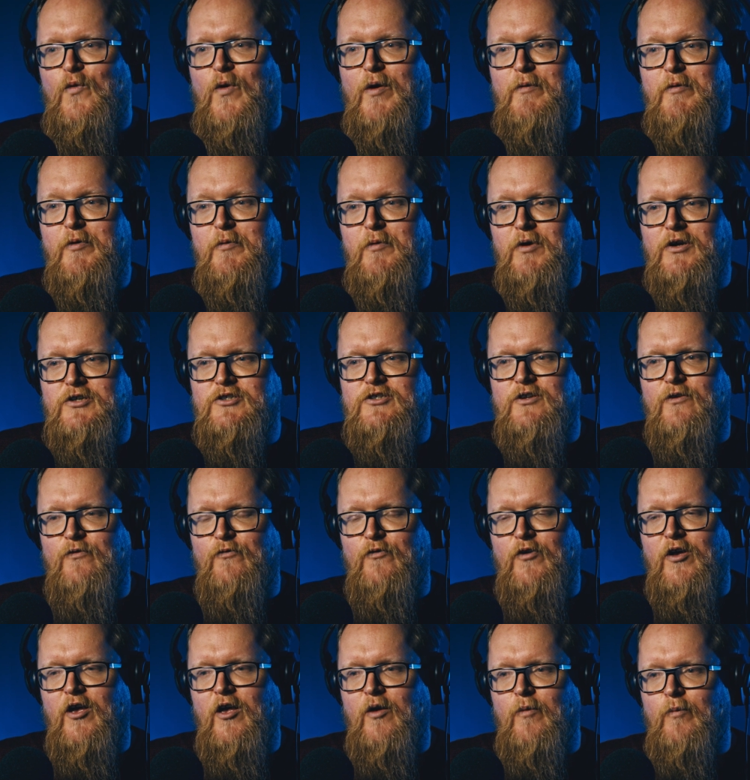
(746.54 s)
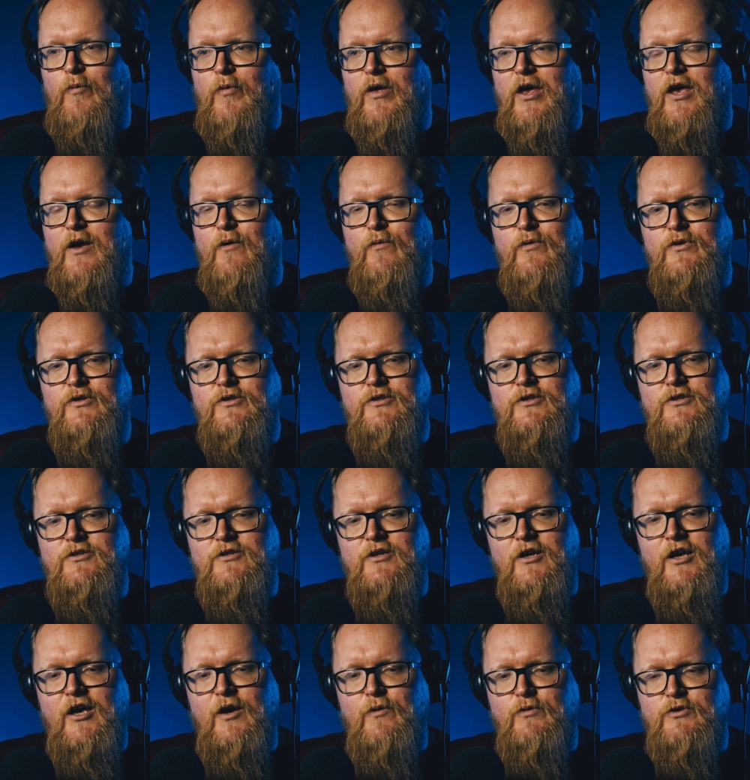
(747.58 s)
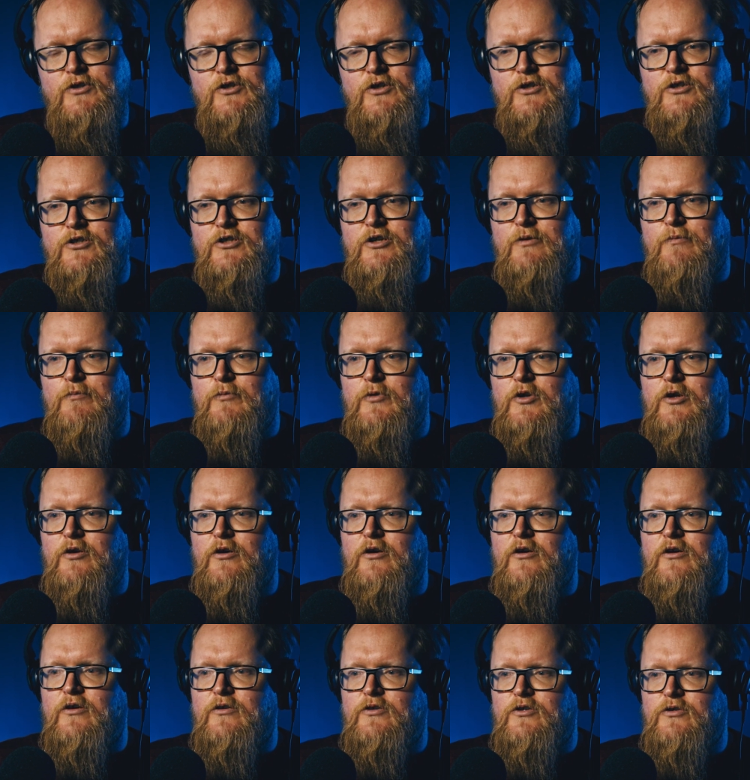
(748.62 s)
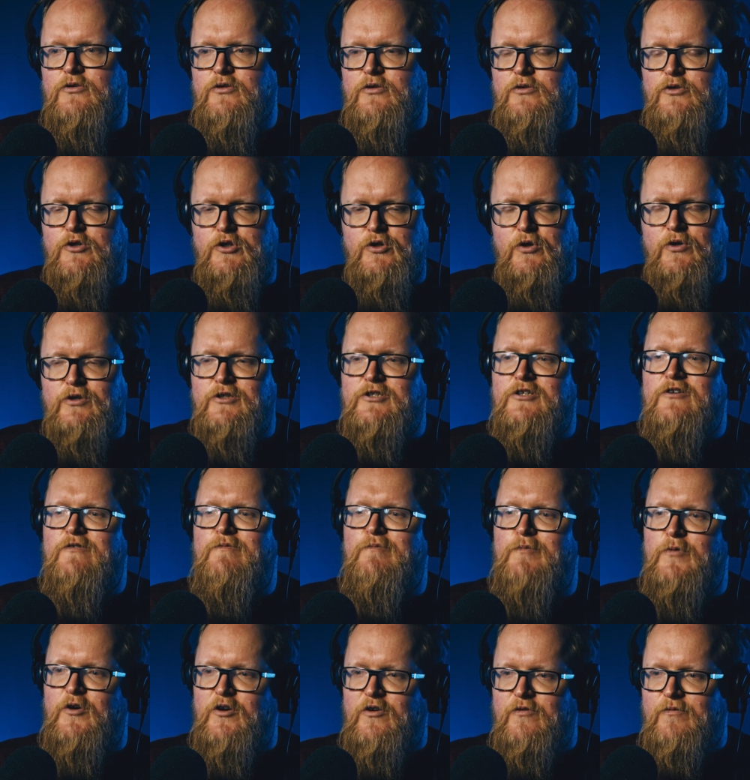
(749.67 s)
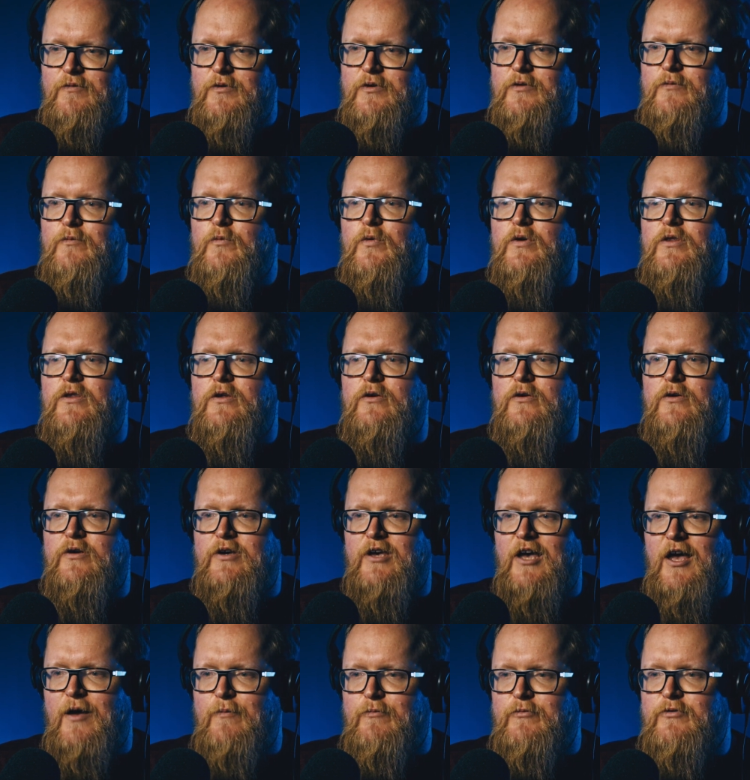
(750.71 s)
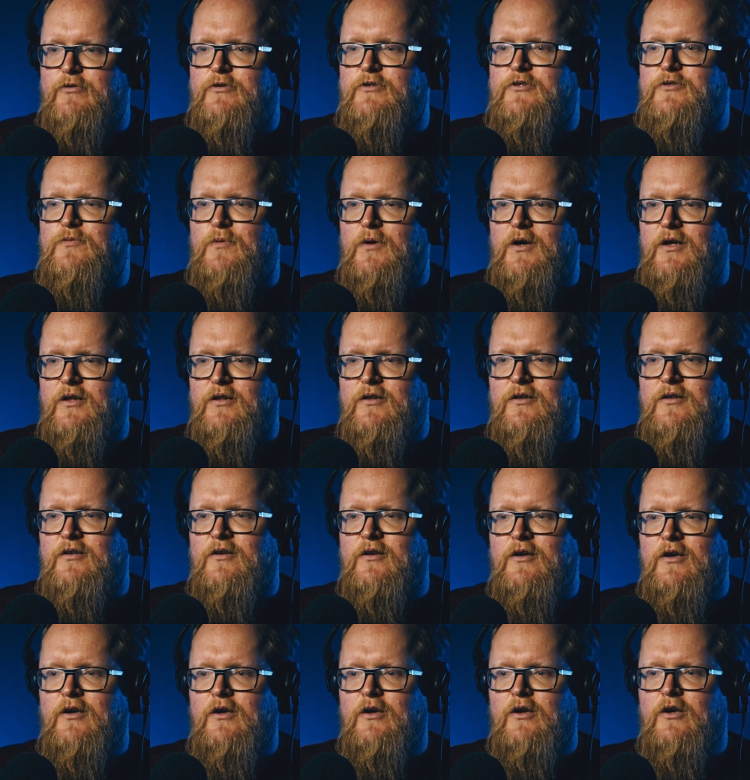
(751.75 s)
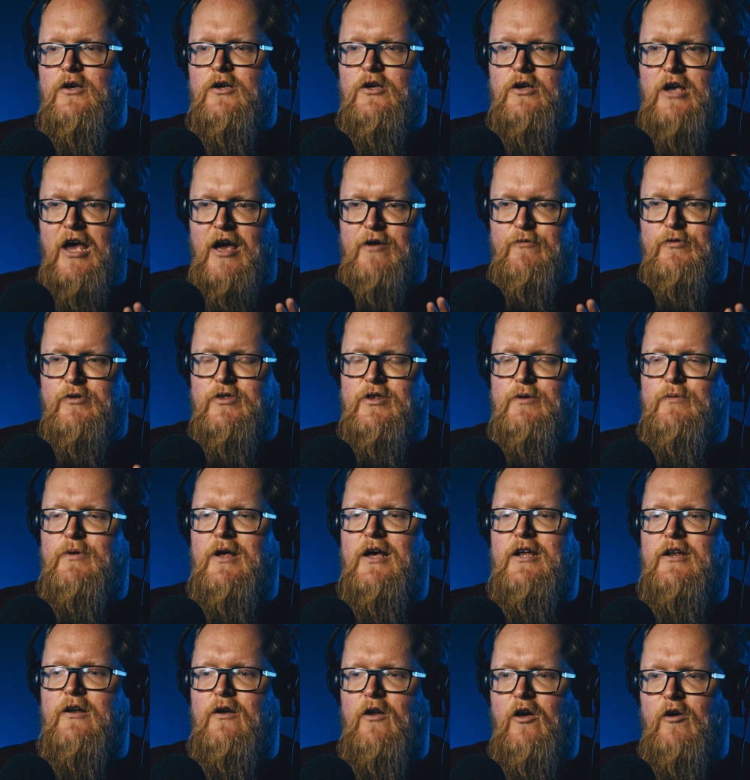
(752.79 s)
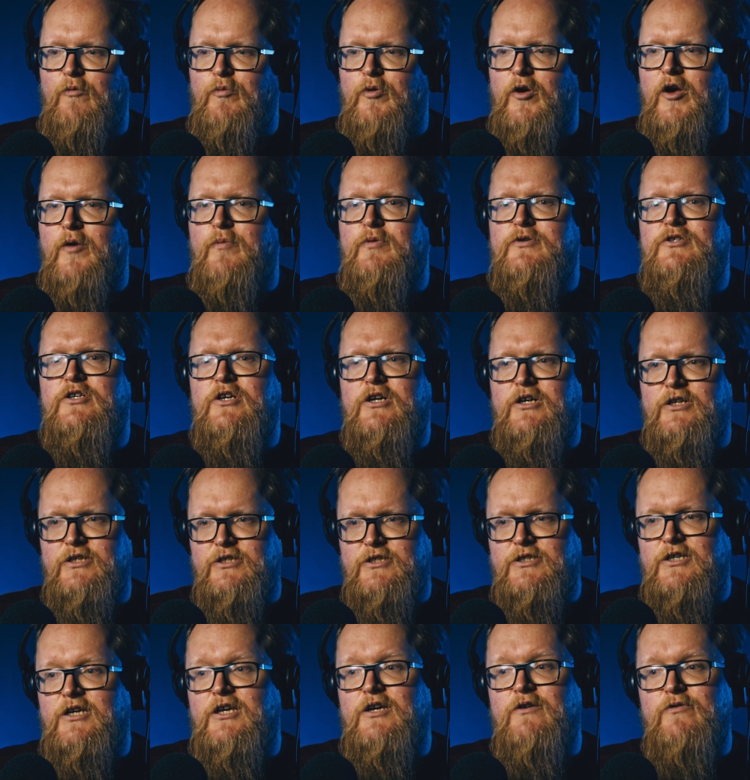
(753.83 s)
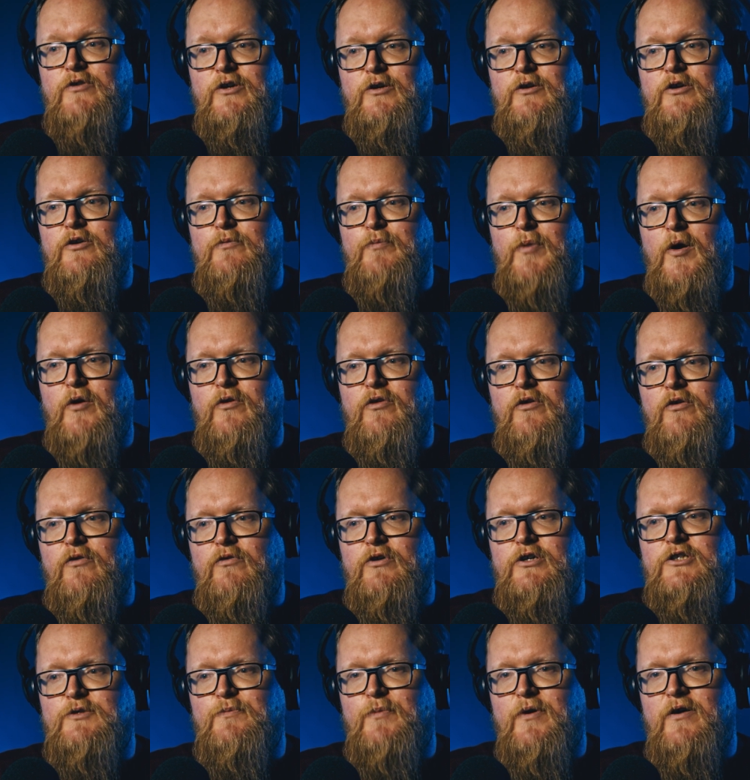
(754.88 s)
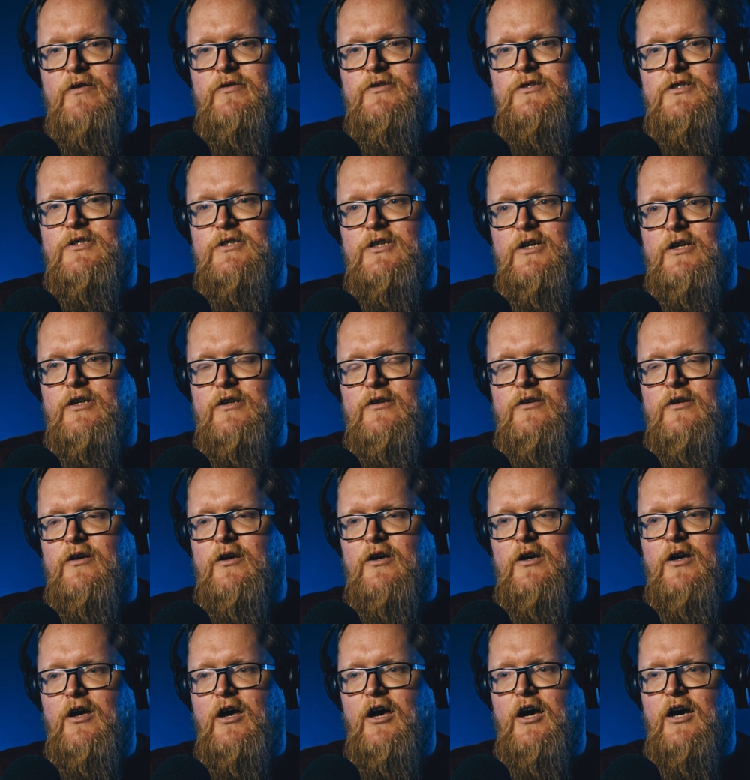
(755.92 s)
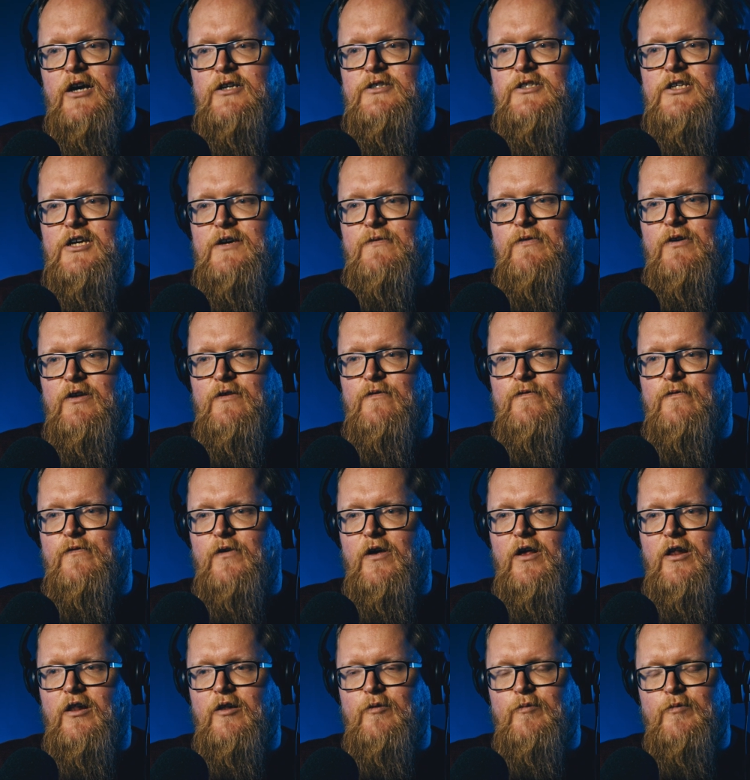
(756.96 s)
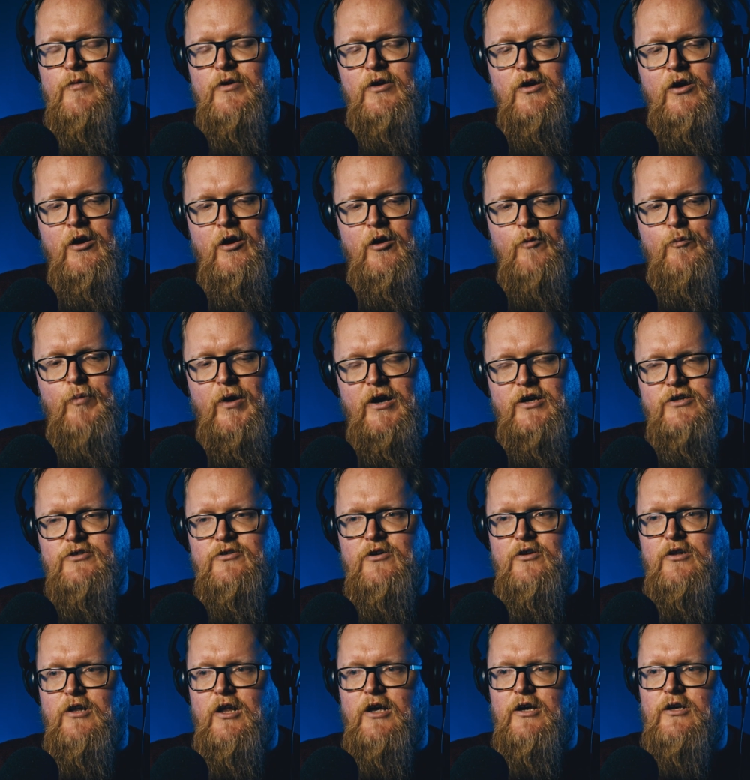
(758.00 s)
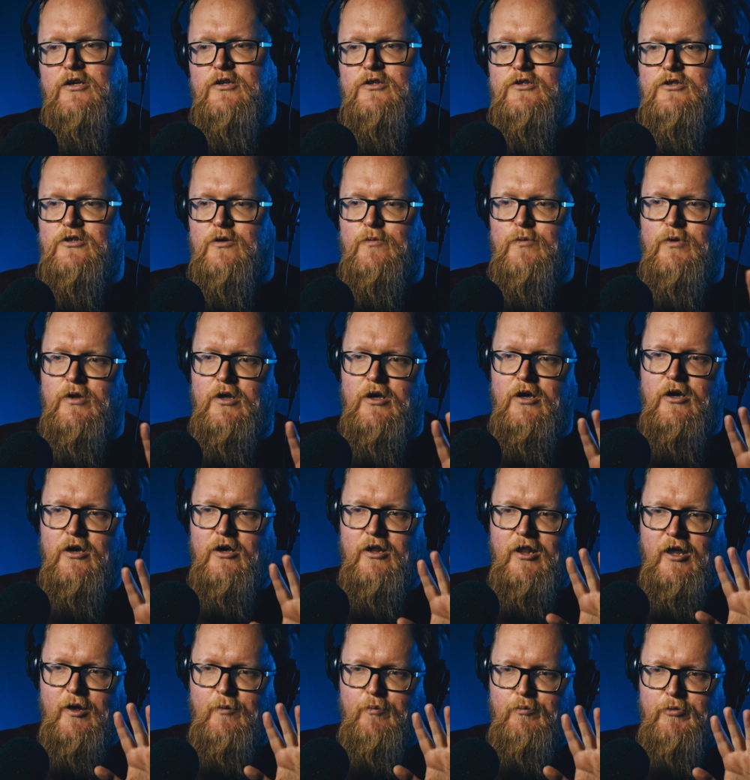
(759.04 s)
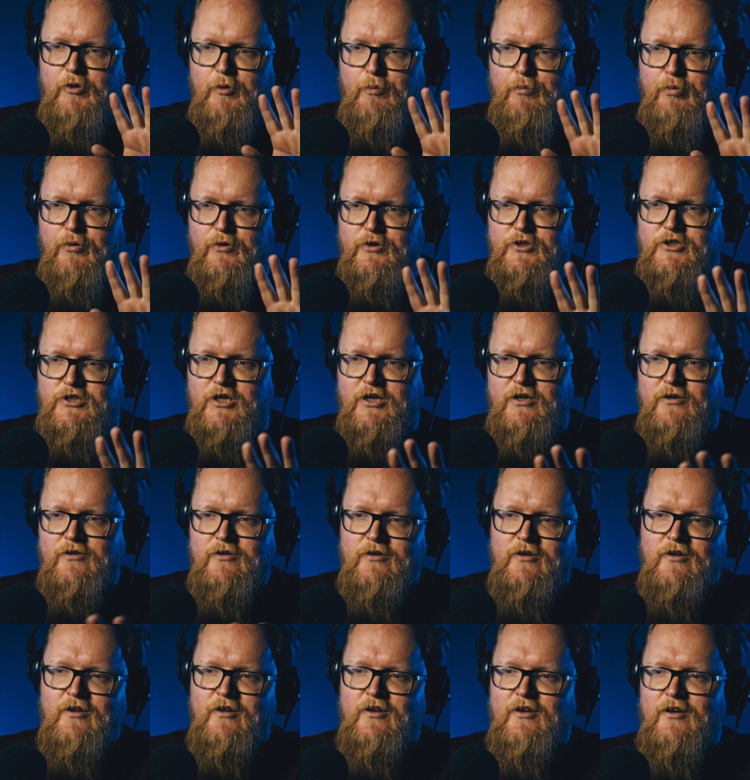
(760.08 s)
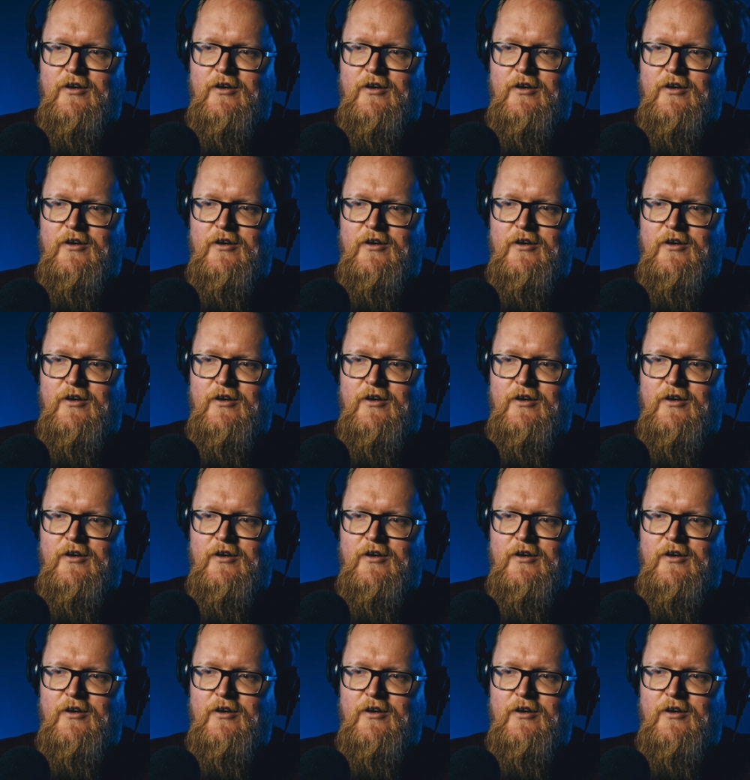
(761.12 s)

When we watched the film, it was just your choice of movement with your camera as well. Everything had a lot of purpose. You could see both your experiences in TV and film based on like some of the push in